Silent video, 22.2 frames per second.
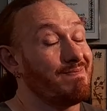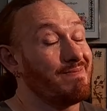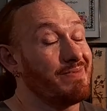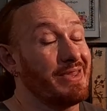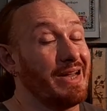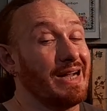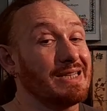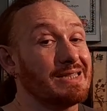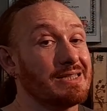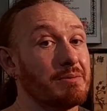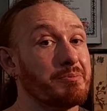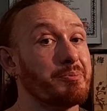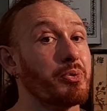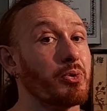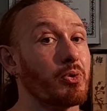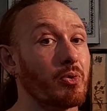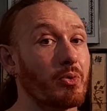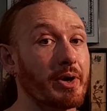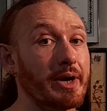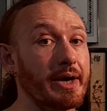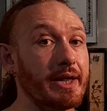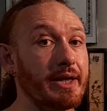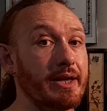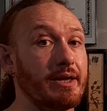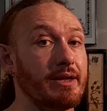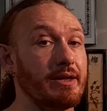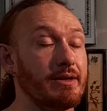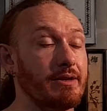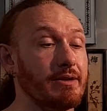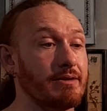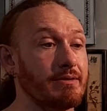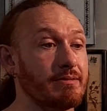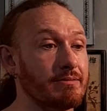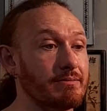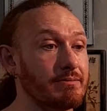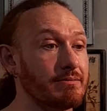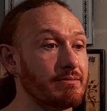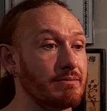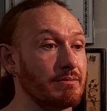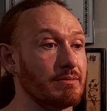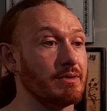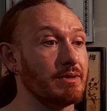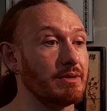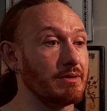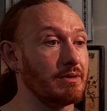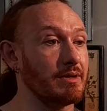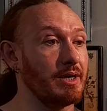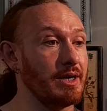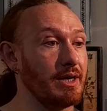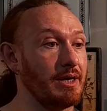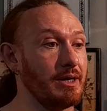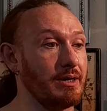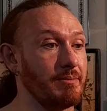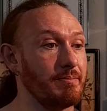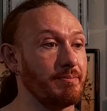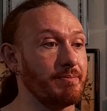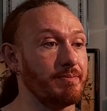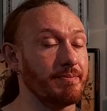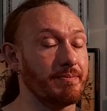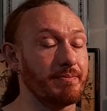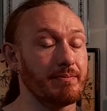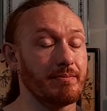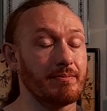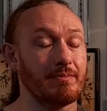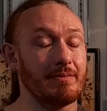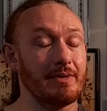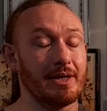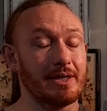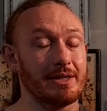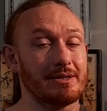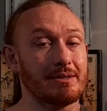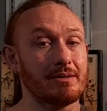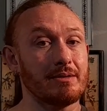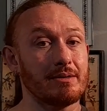That's a pretty, that's